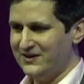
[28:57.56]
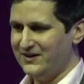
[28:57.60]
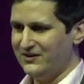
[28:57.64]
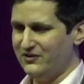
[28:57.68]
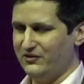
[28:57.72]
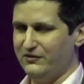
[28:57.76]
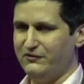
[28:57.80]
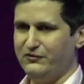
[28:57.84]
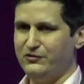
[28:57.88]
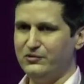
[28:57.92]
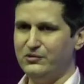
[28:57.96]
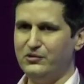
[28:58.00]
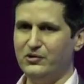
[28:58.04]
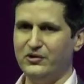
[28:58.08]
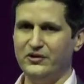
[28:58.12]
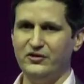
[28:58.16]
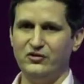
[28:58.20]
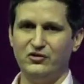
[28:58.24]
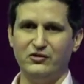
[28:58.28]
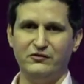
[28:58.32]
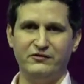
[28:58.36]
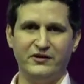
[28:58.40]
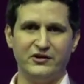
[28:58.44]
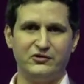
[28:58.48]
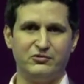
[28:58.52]
But if you go in
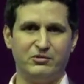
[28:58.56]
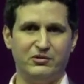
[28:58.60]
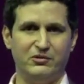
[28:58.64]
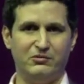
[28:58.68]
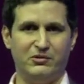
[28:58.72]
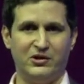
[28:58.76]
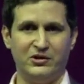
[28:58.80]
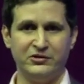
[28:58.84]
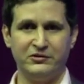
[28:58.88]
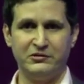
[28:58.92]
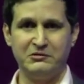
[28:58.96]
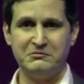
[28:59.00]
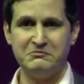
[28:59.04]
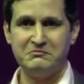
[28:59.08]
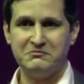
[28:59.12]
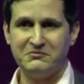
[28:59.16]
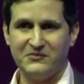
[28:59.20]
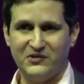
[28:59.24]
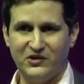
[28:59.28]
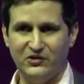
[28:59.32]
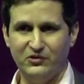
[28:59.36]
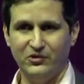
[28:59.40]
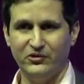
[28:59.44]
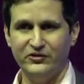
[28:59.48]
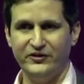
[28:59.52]
the virtual world,
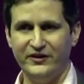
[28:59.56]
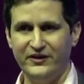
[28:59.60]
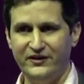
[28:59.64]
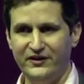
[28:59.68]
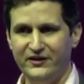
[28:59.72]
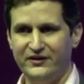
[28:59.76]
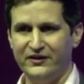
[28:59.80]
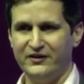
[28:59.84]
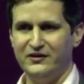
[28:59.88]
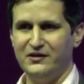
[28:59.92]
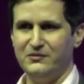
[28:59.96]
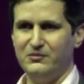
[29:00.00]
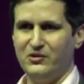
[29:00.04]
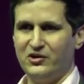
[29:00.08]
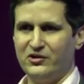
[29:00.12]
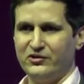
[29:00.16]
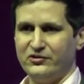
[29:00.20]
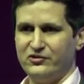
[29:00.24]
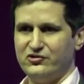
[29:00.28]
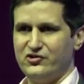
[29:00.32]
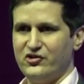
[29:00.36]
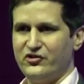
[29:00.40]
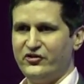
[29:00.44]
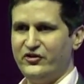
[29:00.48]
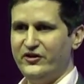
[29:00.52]
you don't need it anymore.
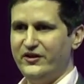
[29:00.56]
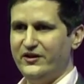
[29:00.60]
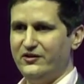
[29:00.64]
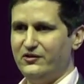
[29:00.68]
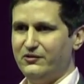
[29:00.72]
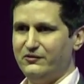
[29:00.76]
You just need